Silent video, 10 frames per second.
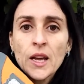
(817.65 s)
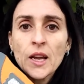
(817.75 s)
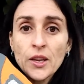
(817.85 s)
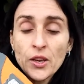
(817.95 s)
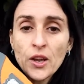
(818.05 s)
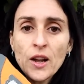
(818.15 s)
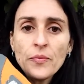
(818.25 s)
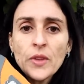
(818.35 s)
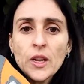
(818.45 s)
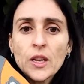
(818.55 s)
Here
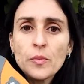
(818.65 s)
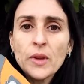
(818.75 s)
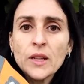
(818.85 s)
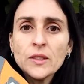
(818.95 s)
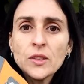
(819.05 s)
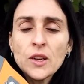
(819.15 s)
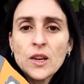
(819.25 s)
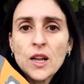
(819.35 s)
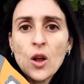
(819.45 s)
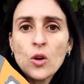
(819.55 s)
he built,
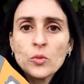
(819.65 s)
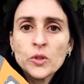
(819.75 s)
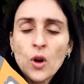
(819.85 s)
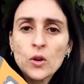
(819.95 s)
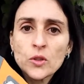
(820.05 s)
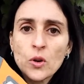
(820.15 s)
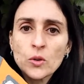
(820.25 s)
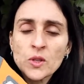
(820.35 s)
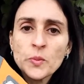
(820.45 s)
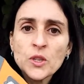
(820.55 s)
along with other
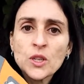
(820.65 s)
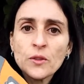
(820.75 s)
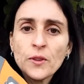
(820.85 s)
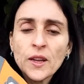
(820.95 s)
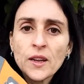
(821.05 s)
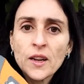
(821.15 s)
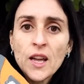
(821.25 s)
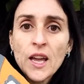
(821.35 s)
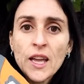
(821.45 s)
conspecific,